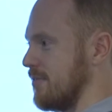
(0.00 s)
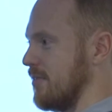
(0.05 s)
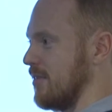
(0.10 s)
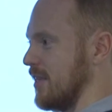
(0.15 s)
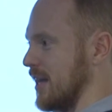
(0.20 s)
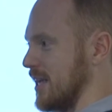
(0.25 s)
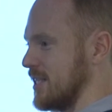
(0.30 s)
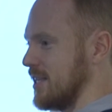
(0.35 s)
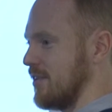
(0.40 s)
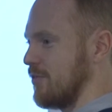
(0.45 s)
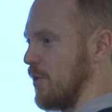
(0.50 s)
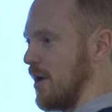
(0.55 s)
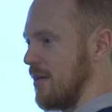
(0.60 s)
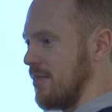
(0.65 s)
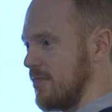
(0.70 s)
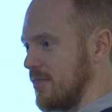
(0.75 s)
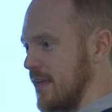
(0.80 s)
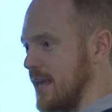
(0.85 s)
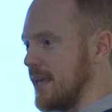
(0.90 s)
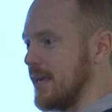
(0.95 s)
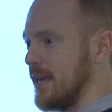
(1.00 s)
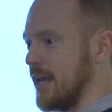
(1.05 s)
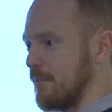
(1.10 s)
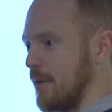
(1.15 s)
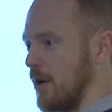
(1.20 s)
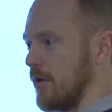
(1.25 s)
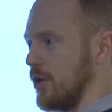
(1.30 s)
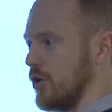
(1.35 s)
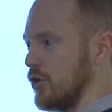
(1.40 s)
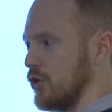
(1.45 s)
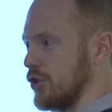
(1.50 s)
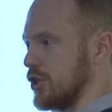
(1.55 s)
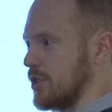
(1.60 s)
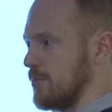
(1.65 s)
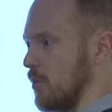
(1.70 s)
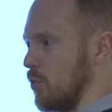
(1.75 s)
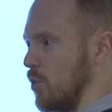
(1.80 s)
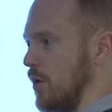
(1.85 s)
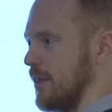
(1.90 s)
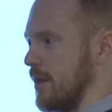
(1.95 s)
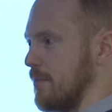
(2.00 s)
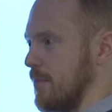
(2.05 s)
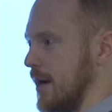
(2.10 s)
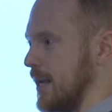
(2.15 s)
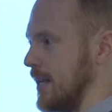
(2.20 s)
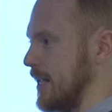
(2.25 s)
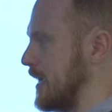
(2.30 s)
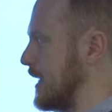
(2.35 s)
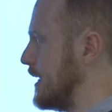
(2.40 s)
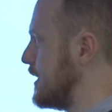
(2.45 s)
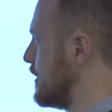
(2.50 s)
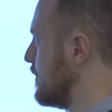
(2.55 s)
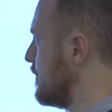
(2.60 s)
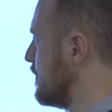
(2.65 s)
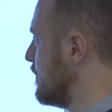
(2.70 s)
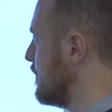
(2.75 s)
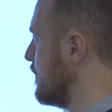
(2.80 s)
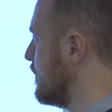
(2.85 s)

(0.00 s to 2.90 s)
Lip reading: different things, different way of thinking about your customer and what they might need.